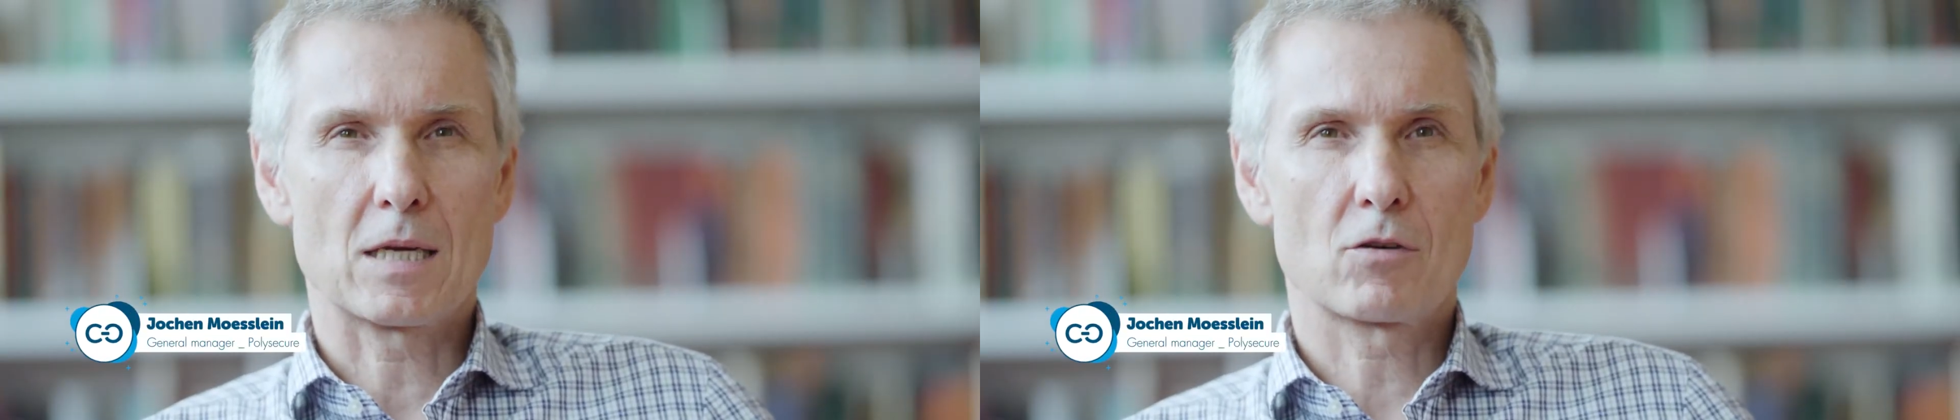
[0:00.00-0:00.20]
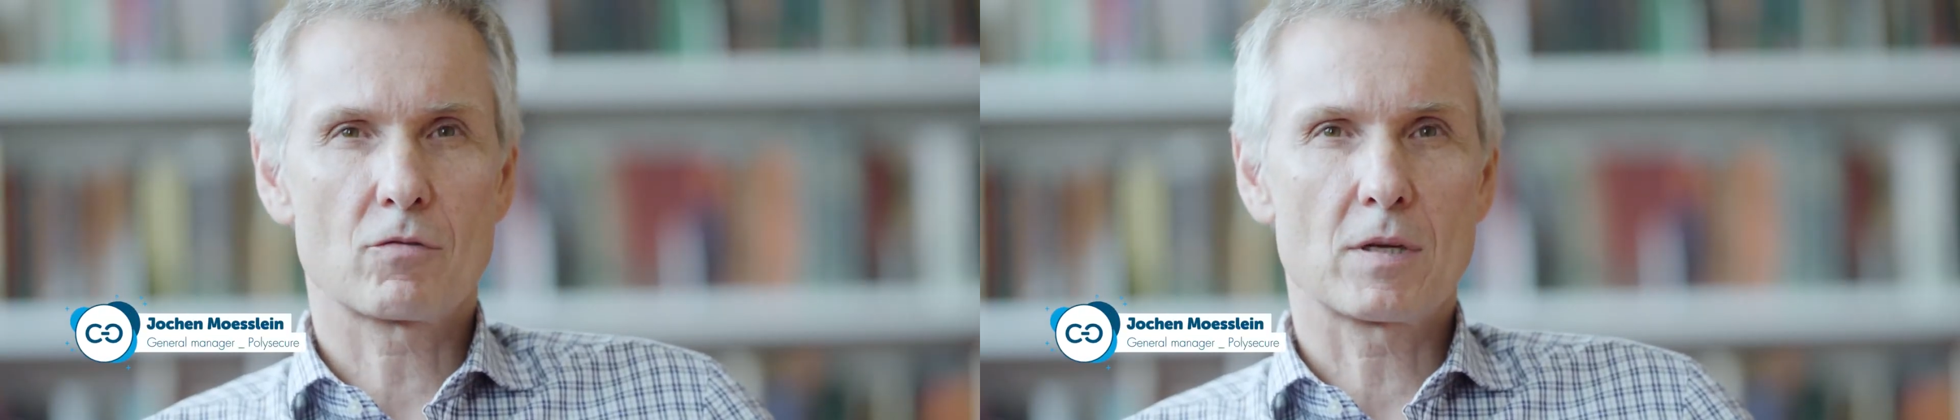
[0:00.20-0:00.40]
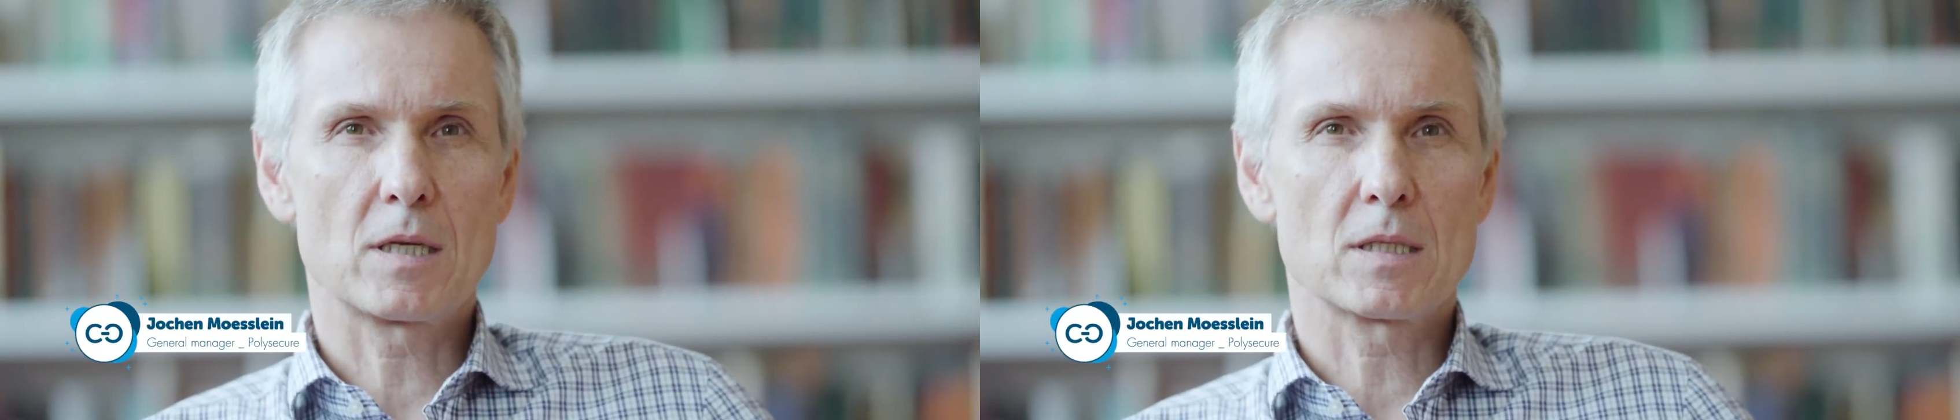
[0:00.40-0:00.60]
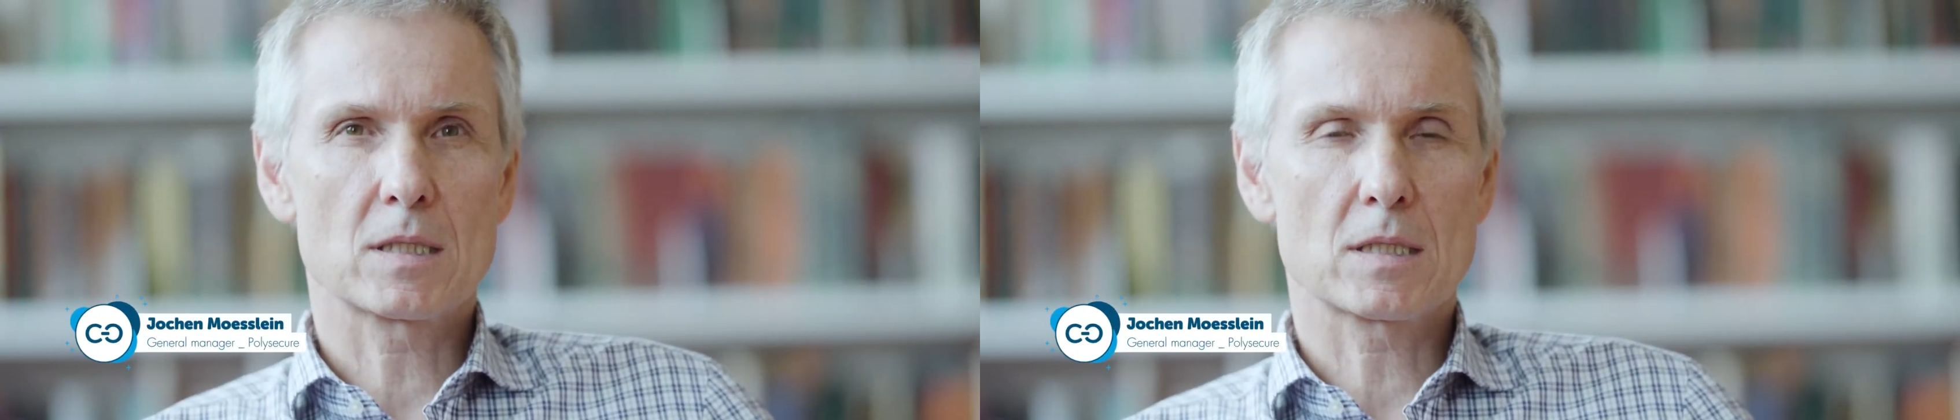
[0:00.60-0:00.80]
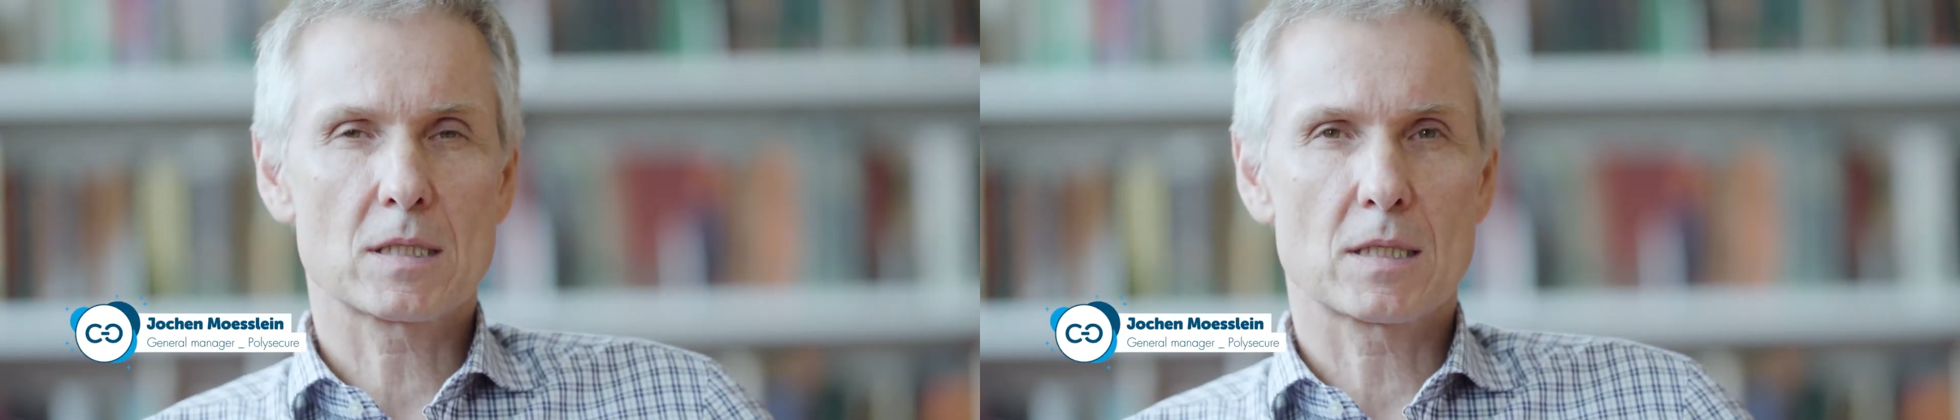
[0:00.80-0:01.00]

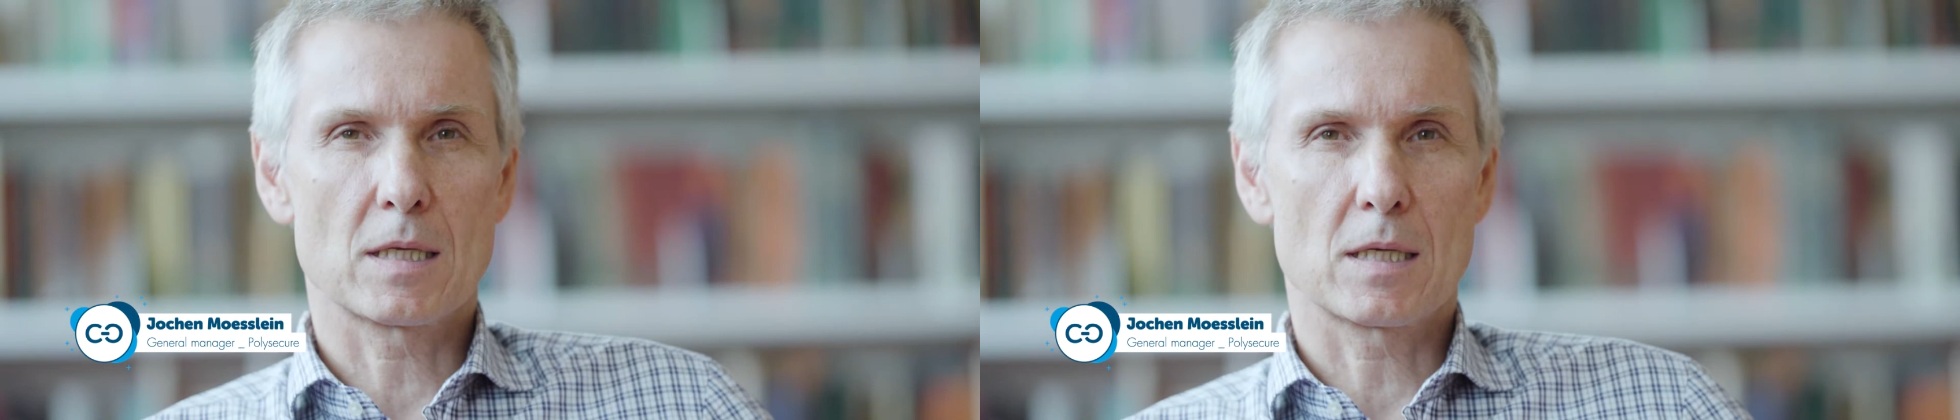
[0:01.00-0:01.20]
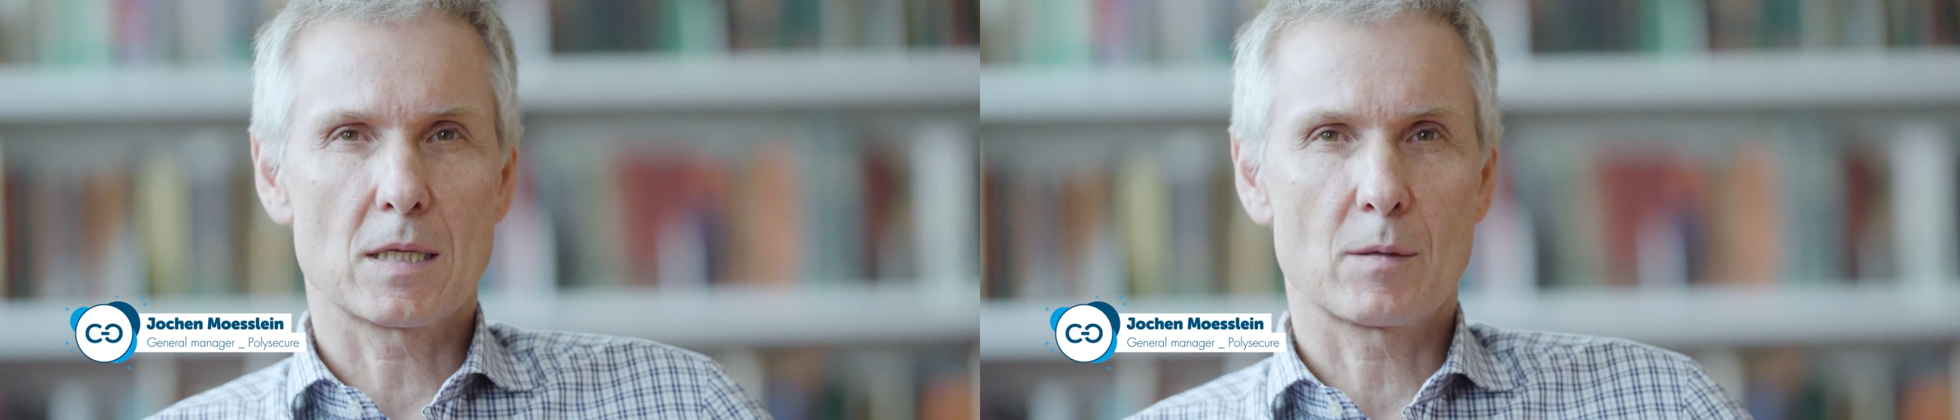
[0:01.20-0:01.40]
increase the,